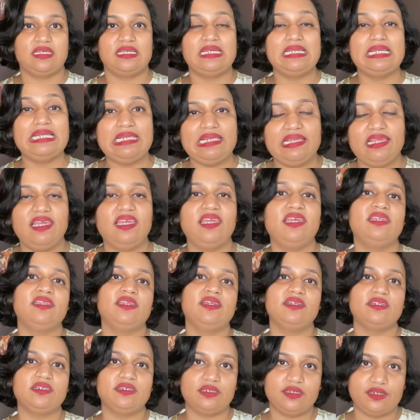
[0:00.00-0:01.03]

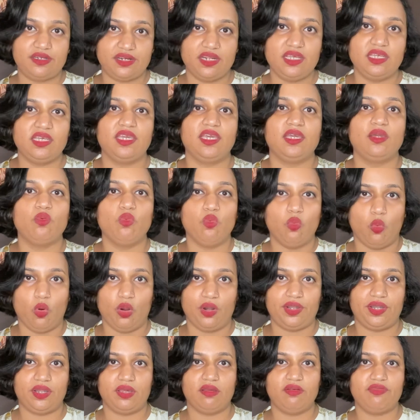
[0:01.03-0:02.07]
clean drinking
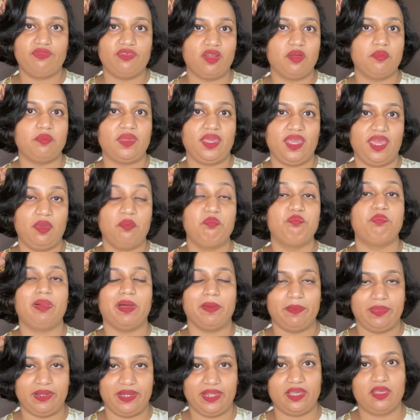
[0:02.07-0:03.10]
water from a
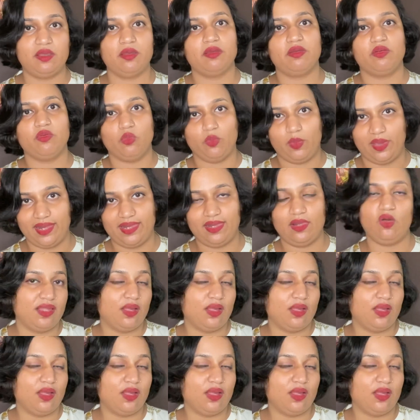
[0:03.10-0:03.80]
public well,